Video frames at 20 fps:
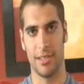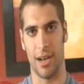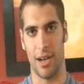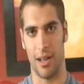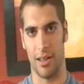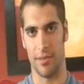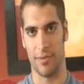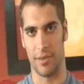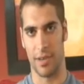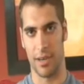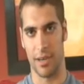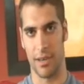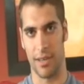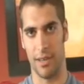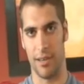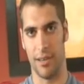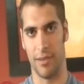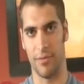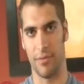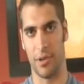to Olive
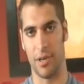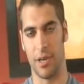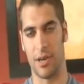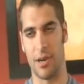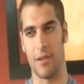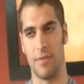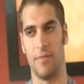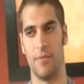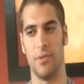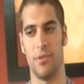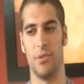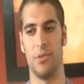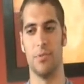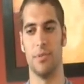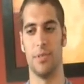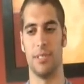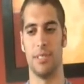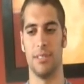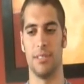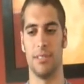Garden, where our food
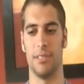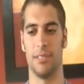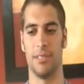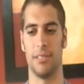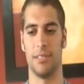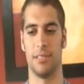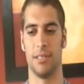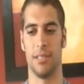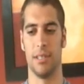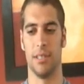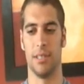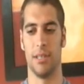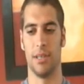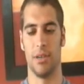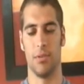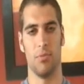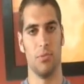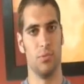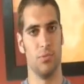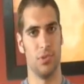was
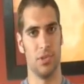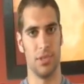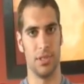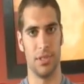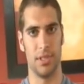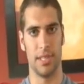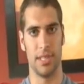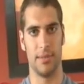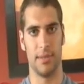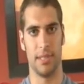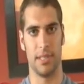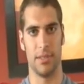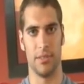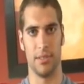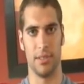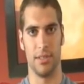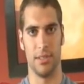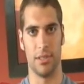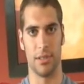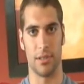really good. It
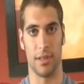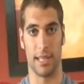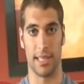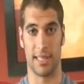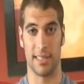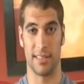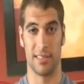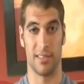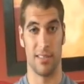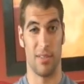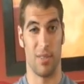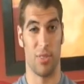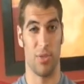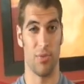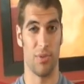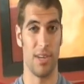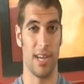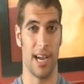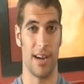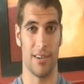only took like
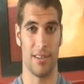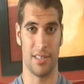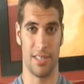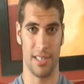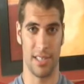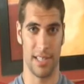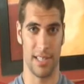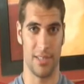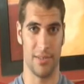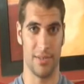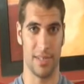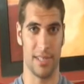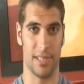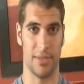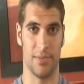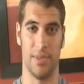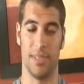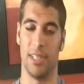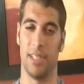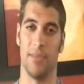3 hours to get to us,
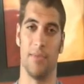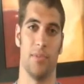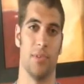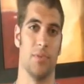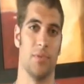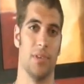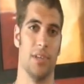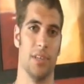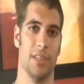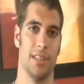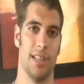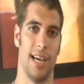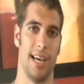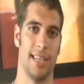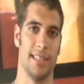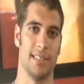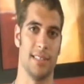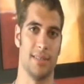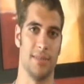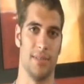and we didn't even
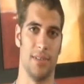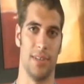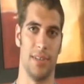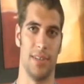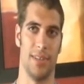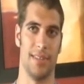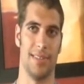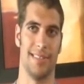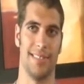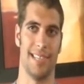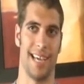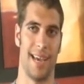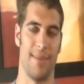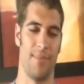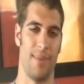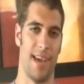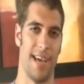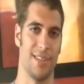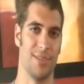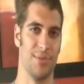realize
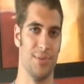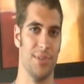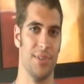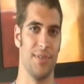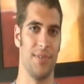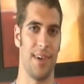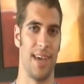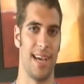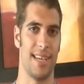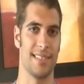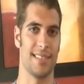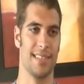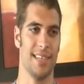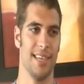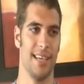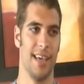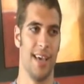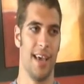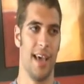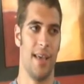time passed really fast.
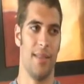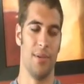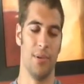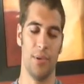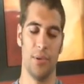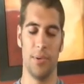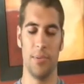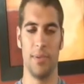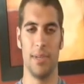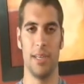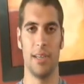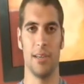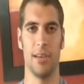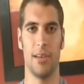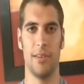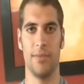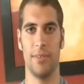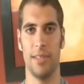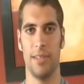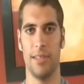Then we went mini
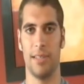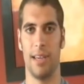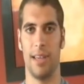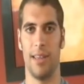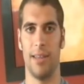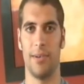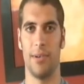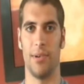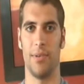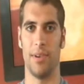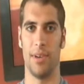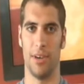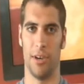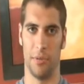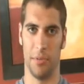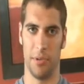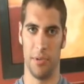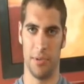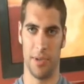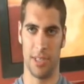golfing, and then we went
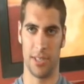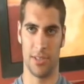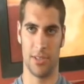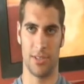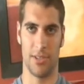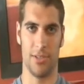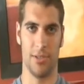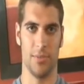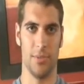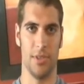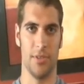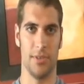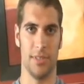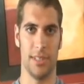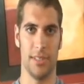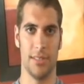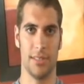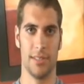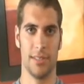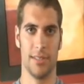home and we watched 2
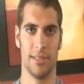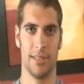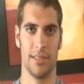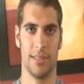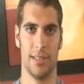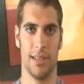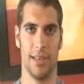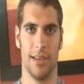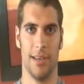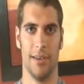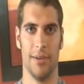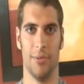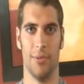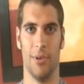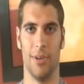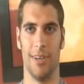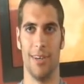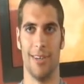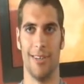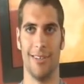movies.
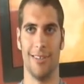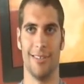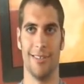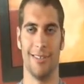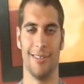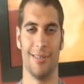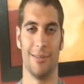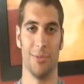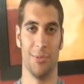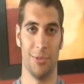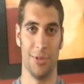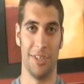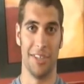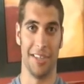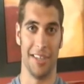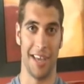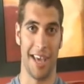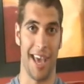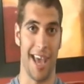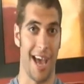Well,
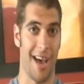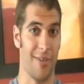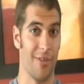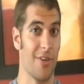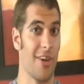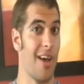1.5.